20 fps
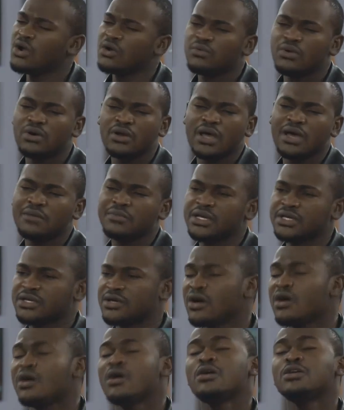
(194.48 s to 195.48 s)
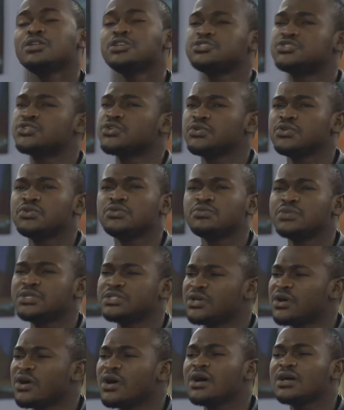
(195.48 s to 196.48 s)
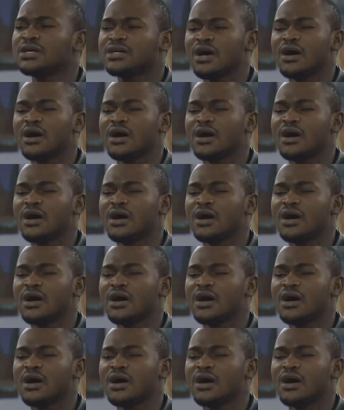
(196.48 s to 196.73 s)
What am I gonna do when you're